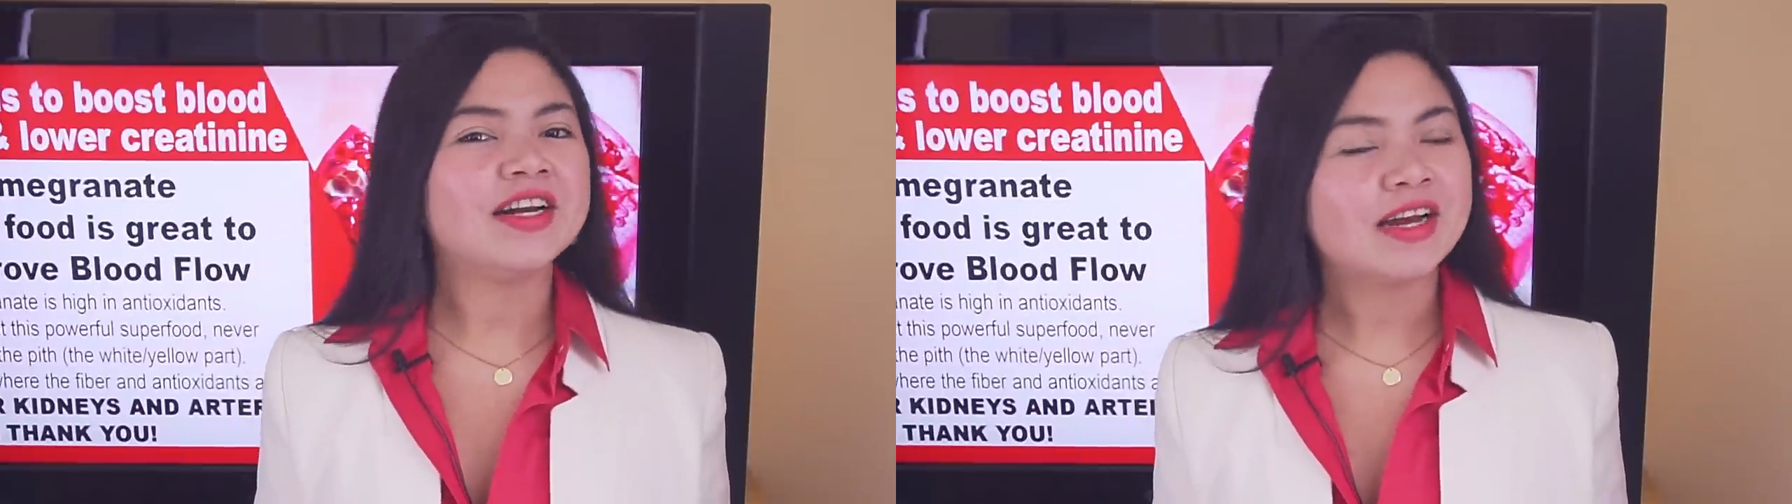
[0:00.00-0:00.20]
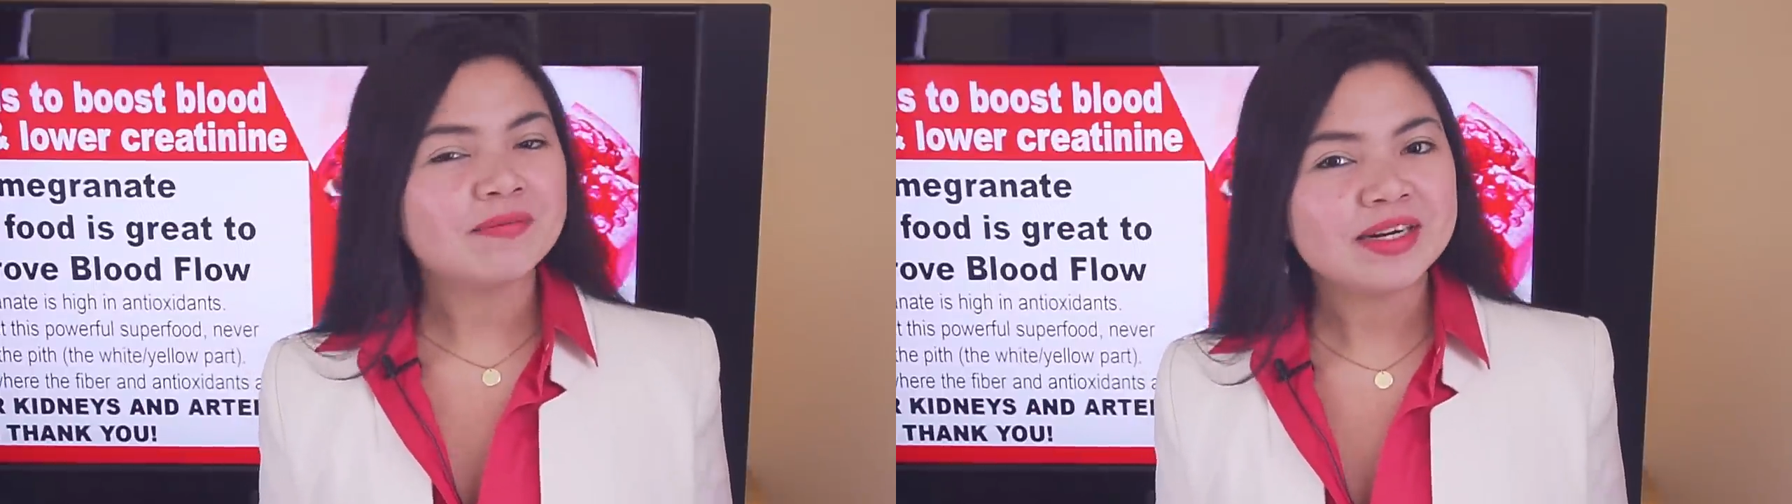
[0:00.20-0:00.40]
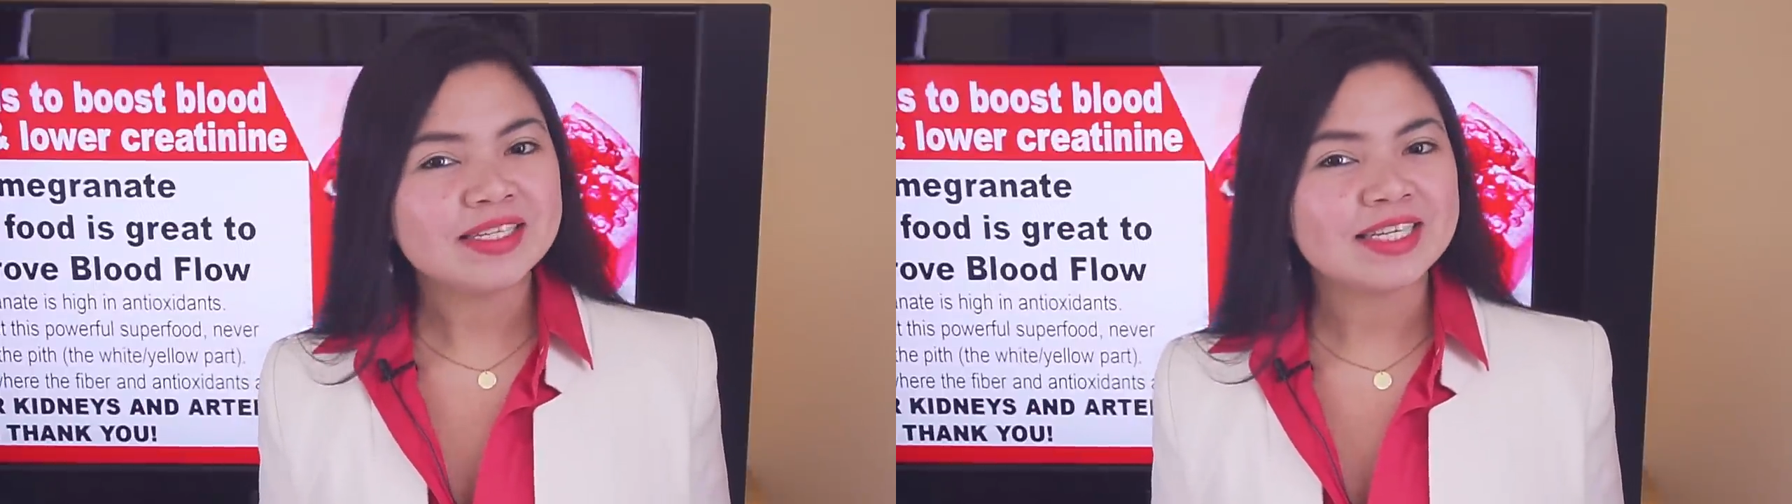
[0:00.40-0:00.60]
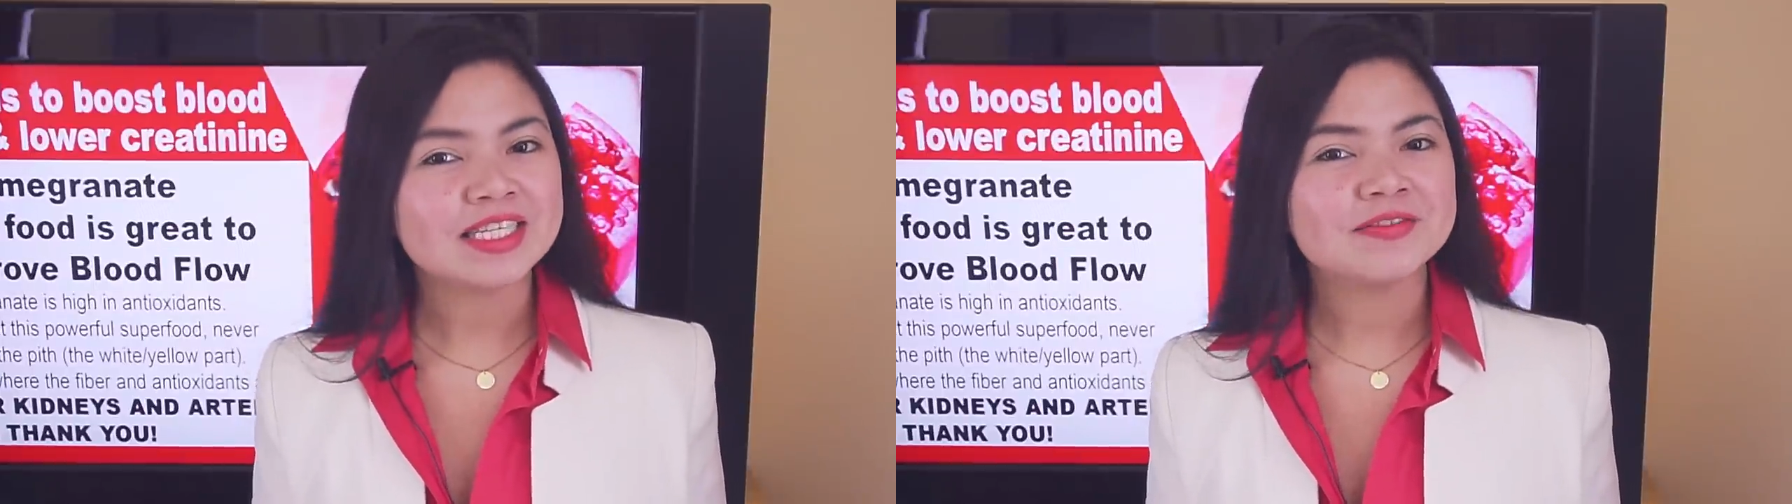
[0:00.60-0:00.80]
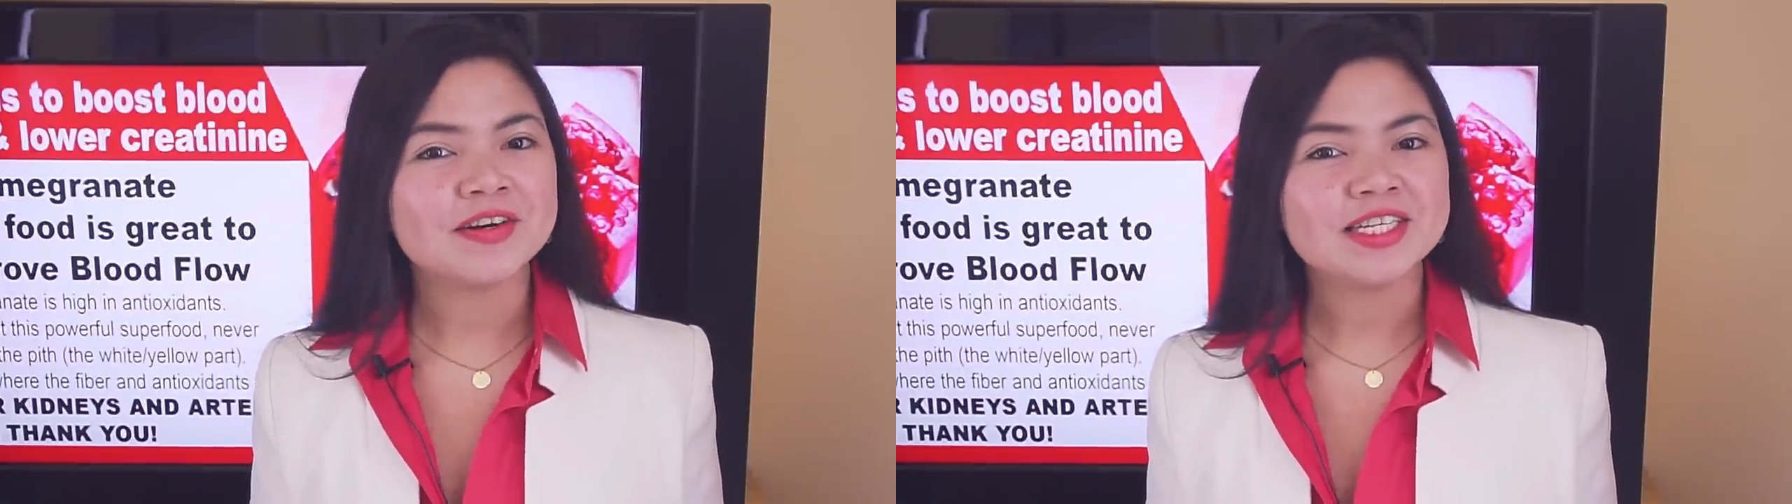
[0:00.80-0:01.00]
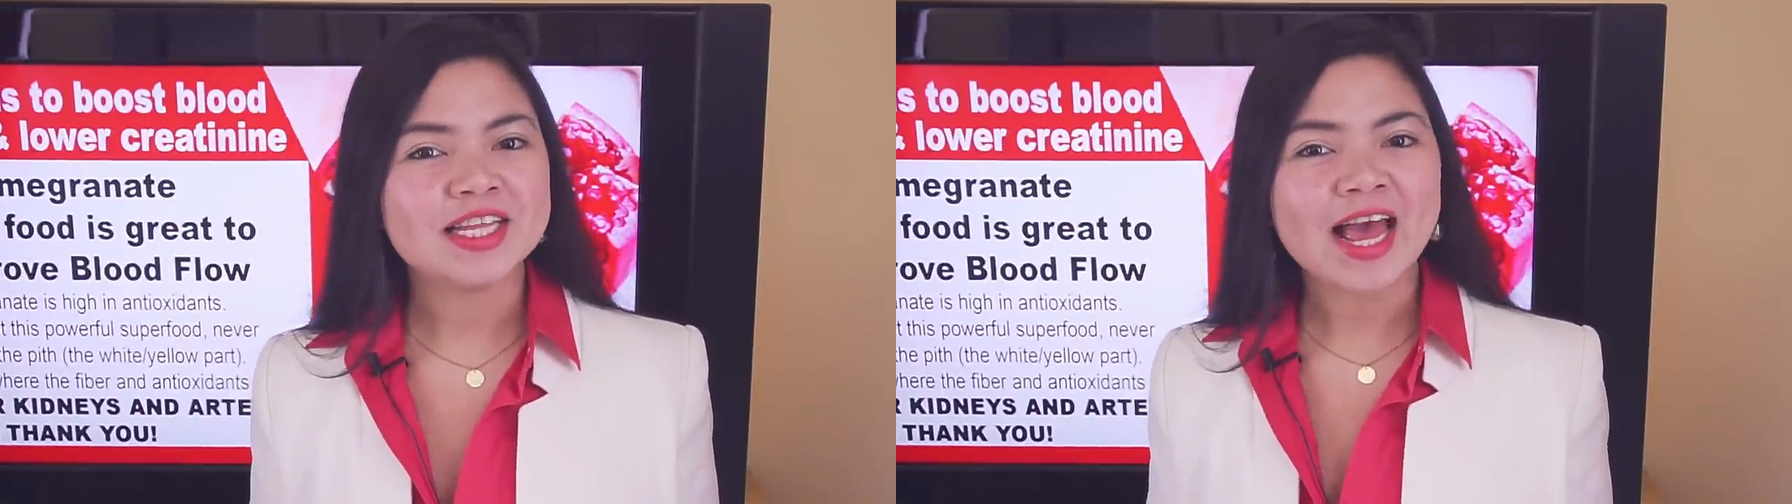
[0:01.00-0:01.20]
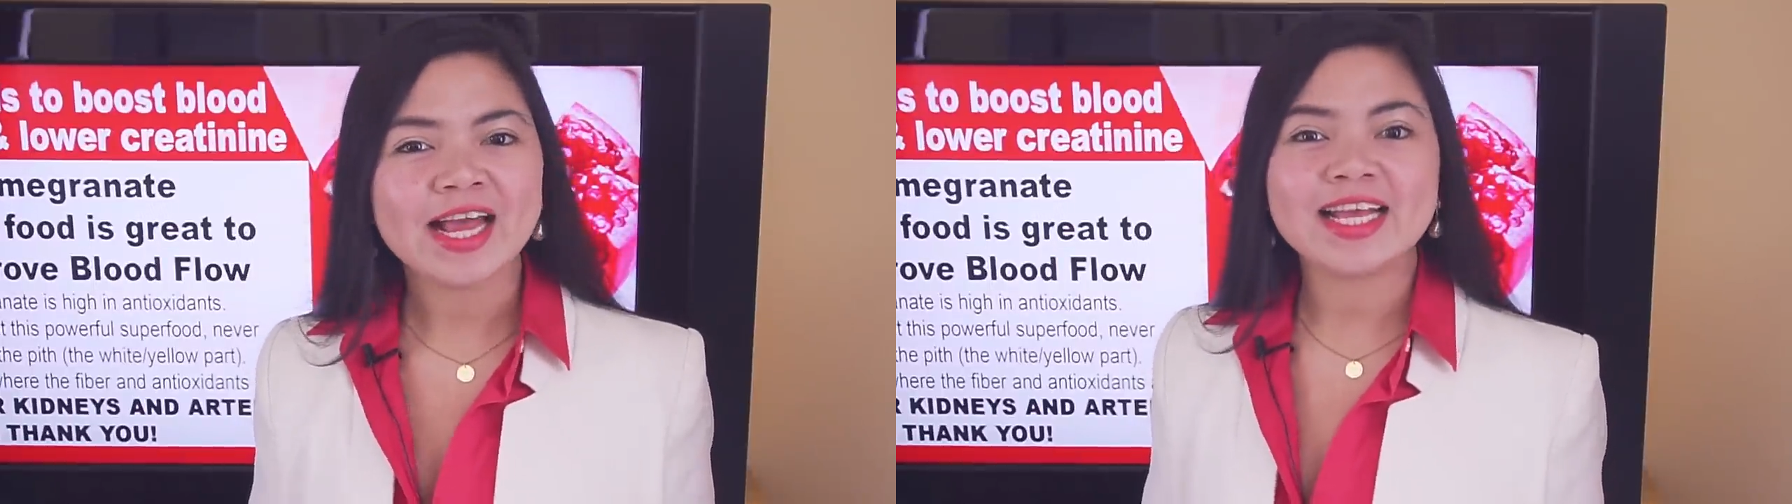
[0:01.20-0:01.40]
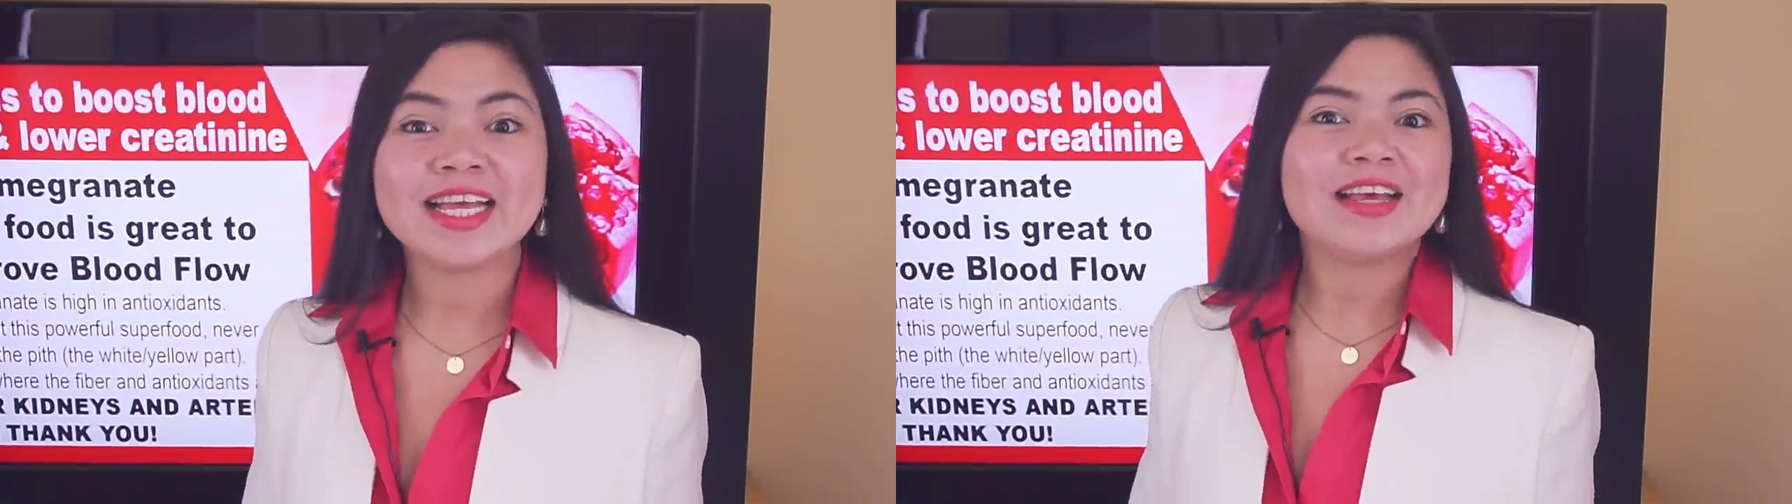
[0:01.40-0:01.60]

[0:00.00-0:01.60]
number 6 for today,